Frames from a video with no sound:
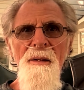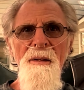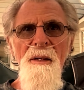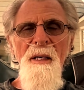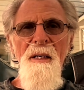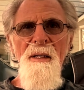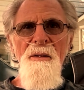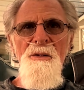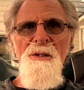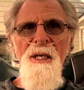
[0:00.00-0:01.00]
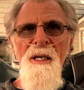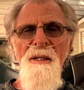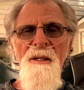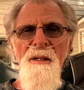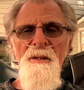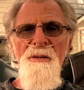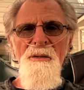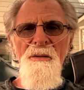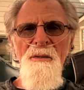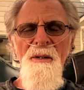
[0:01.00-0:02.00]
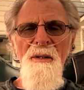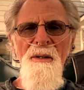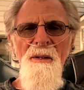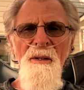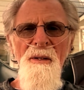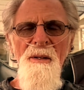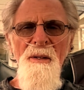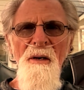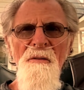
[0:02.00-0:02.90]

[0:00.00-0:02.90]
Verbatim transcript: you got to understand that it's a